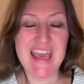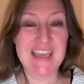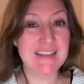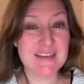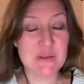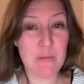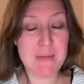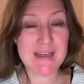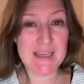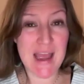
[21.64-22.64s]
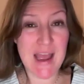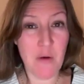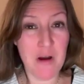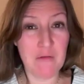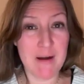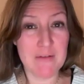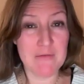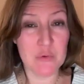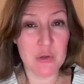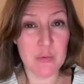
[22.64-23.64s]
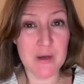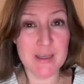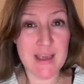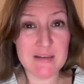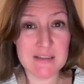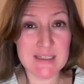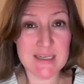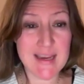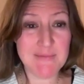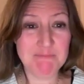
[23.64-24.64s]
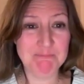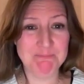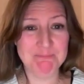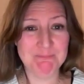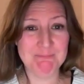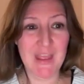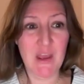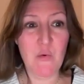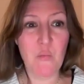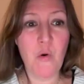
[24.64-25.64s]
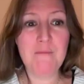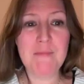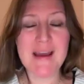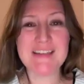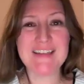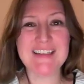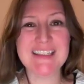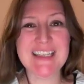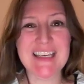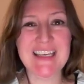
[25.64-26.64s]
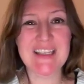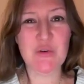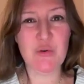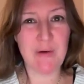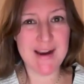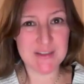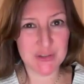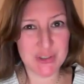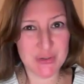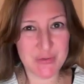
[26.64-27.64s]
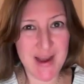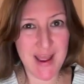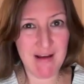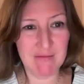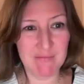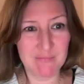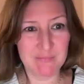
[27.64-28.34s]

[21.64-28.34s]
It does not matter how ungrateful you were yesterday. What matters is your attitude now.